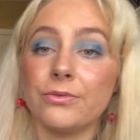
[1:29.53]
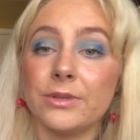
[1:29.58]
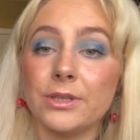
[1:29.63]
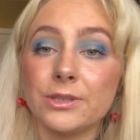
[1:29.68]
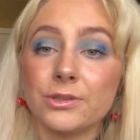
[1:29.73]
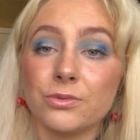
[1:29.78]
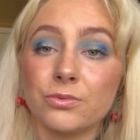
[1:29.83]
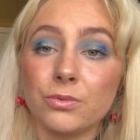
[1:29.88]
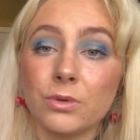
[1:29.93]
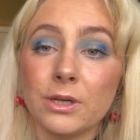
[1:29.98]

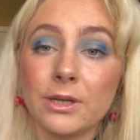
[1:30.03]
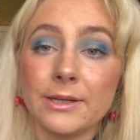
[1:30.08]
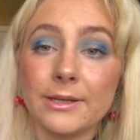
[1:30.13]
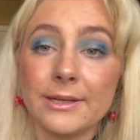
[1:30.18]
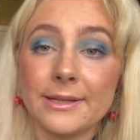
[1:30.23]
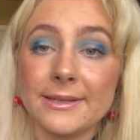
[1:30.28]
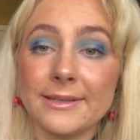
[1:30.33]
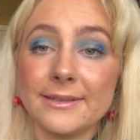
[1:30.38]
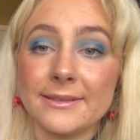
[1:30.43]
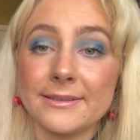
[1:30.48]
This
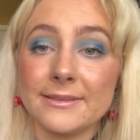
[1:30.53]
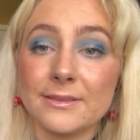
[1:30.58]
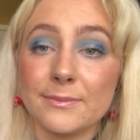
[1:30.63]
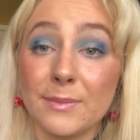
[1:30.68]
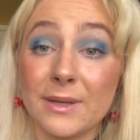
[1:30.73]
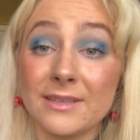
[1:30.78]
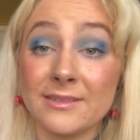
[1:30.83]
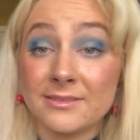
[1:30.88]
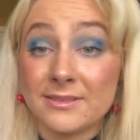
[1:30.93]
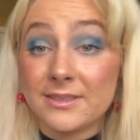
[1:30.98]
one is
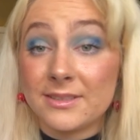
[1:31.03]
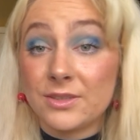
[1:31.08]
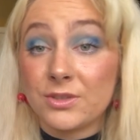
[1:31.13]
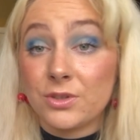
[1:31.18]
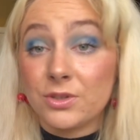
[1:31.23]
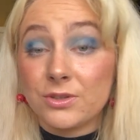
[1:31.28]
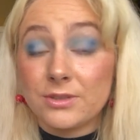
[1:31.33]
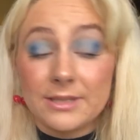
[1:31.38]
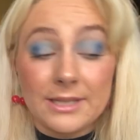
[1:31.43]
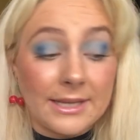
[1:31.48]
my
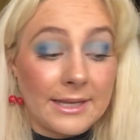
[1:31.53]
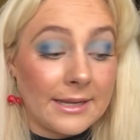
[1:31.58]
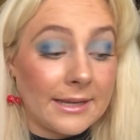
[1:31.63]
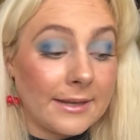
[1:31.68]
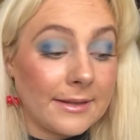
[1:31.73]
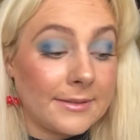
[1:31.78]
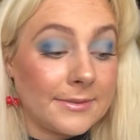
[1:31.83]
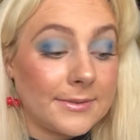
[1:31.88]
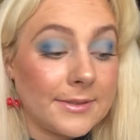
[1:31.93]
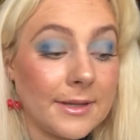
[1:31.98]
sister's
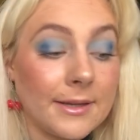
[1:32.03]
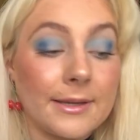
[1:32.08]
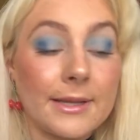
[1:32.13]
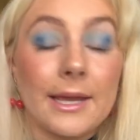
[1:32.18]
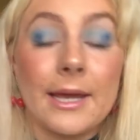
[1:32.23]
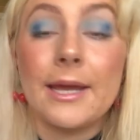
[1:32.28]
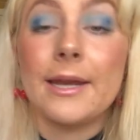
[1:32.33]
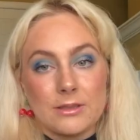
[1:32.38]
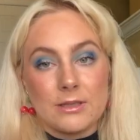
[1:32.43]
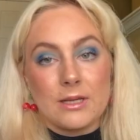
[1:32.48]
hands
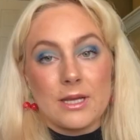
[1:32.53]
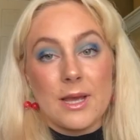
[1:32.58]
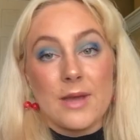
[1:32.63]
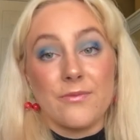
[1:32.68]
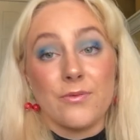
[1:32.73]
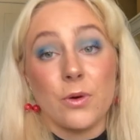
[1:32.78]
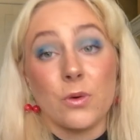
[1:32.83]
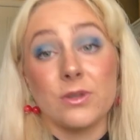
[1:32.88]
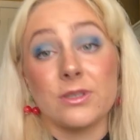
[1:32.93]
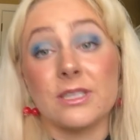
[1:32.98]
again.
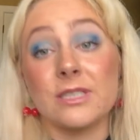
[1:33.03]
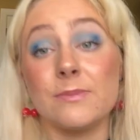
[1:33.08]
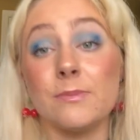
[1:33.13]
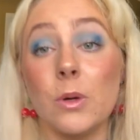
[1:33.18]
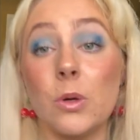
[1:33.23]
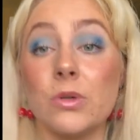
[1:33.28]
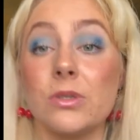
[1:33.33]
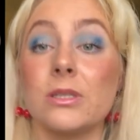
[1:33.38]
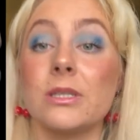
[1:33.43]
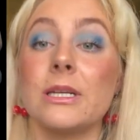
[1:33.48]
It focuses
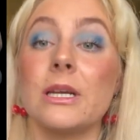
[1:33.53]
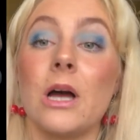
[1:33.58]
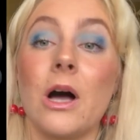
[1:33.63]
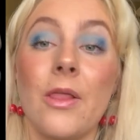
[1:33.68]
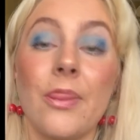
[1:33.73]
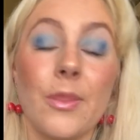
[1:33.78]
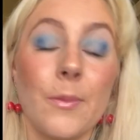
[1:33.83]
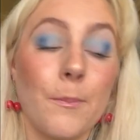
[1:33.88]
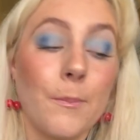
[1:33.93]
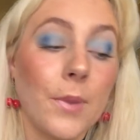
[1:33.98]
mostly
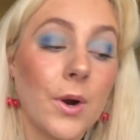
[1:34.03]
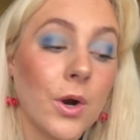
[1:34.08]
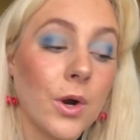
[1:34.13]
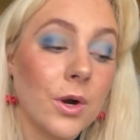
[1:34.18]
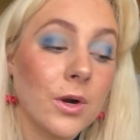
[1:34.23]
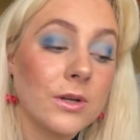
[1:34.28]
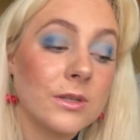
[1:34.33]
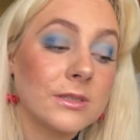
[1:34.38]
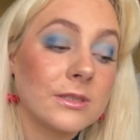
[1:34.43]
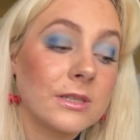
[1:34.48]
on the
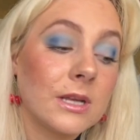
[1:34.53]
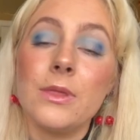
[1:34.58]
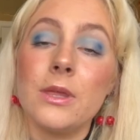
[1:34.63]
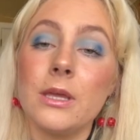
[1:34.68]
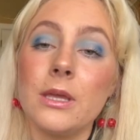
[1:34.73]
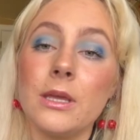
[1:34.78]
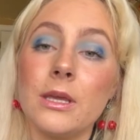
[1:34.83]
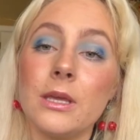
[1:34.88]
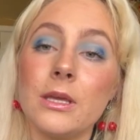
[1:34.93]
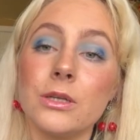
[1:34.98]
purse.
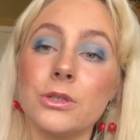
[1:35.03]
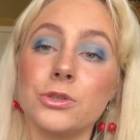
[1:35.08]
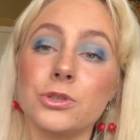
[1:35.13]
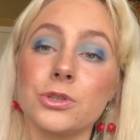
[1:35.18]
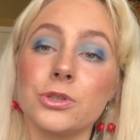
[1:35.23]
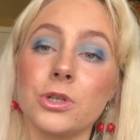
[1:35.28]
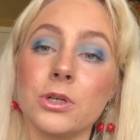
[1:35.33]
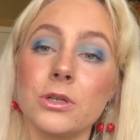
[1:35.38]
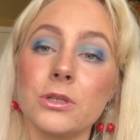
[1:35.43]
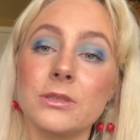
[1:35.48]
The
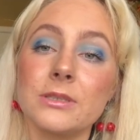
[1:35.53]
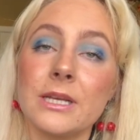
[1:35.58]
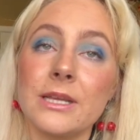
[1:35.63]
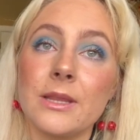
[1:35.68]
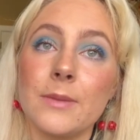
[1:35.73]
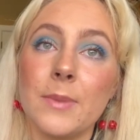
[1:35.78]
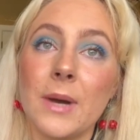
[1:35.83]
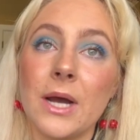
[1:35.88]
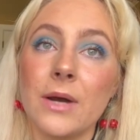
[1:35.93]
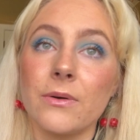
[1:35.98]
shirt in
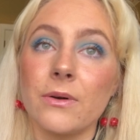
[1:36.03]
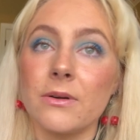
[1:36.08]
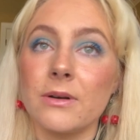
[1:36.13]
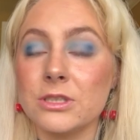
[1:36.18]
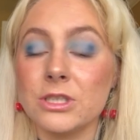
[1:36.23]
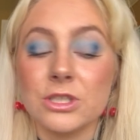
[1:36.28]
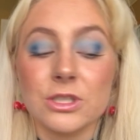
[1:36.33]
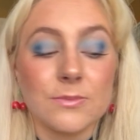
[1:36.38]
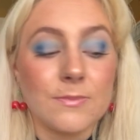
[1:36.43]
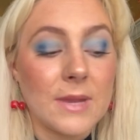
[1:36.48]
the background
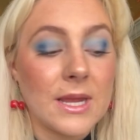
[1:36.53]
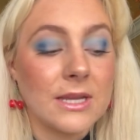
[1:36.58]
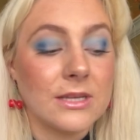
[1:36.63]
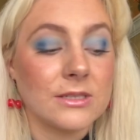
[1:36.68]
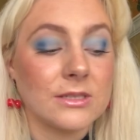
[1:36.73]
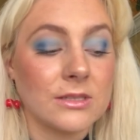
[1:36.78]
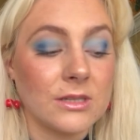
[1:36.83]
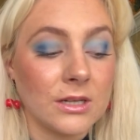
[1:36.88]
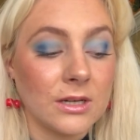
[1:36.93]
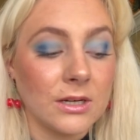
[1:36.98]
just
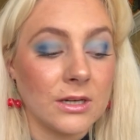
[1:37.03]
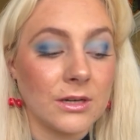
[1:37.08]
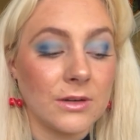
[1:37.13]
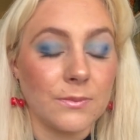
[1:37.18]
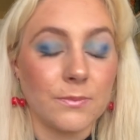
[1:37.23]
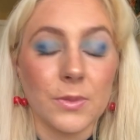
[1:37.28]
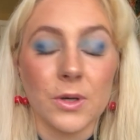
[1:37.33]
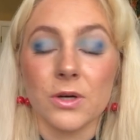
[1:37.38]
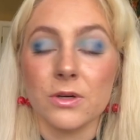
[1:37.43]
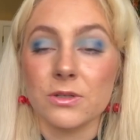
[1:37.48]
makes
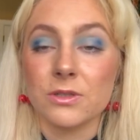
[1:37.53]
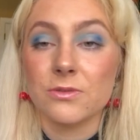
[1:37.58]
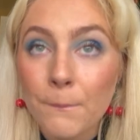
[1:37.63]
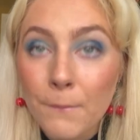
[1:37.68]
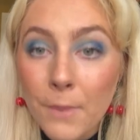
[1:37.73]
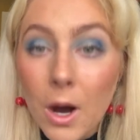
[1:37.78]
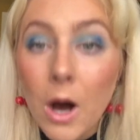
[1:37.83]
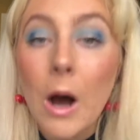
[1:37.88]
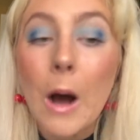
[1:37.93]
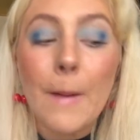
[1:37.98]
the purse
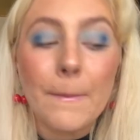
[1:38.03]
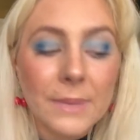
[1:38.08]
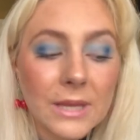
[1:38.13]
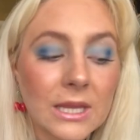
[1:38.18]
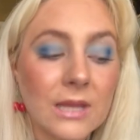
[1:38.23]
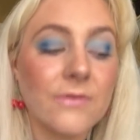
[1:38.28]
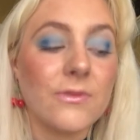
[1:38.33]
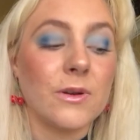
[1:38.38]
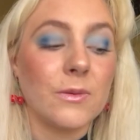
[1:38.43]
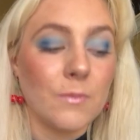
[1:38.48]
pop
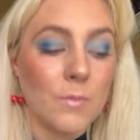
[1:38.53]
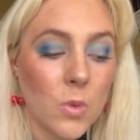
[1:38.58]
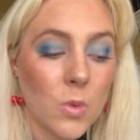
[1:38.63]
even